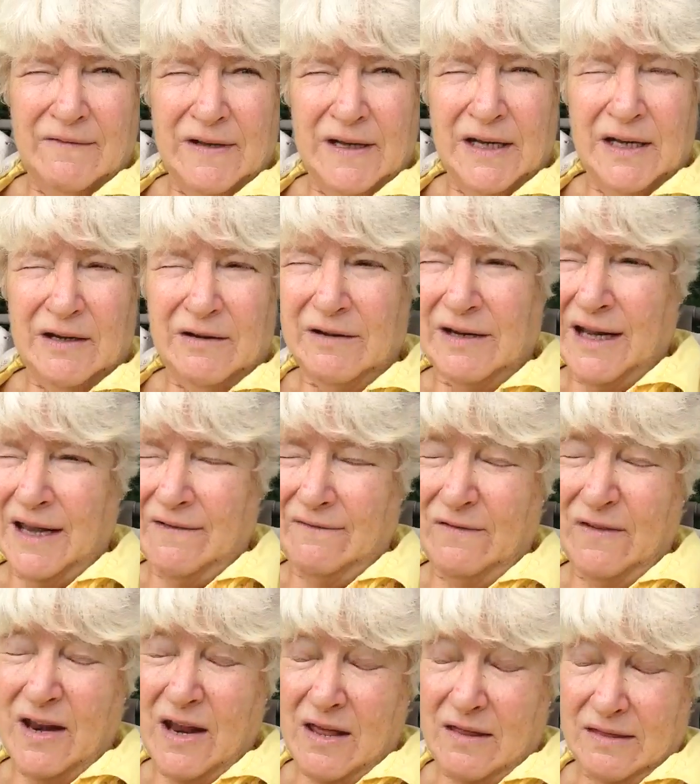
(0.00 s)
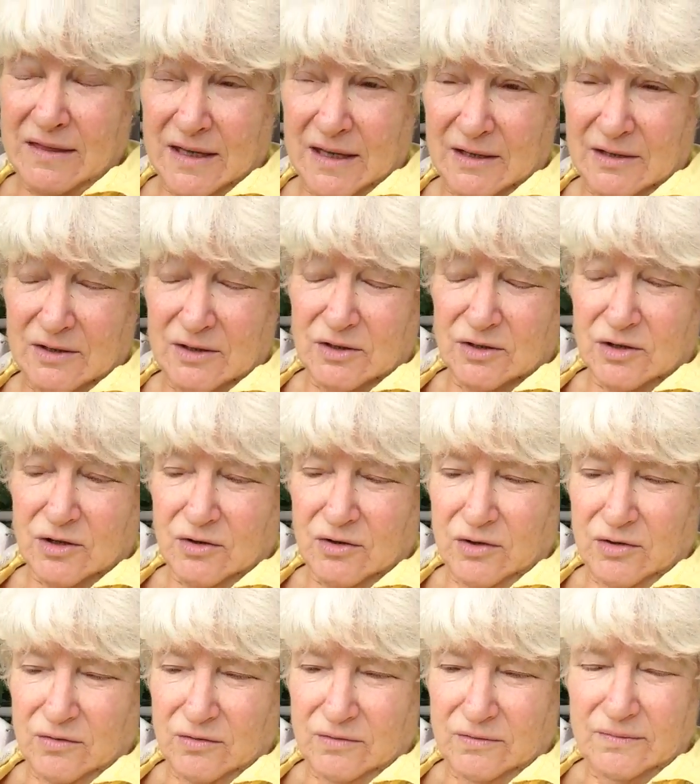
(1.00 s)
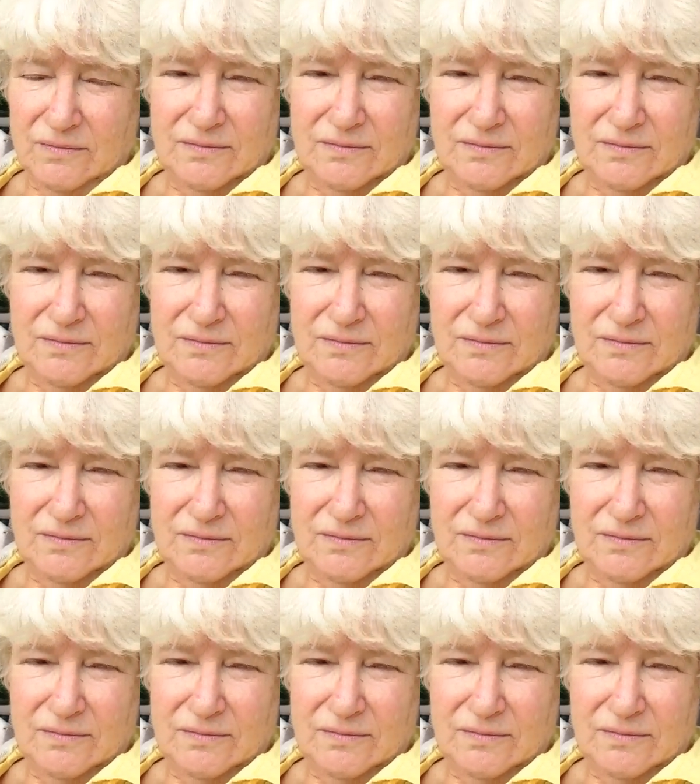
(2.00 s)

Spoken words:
a video, and I have nothing to show you.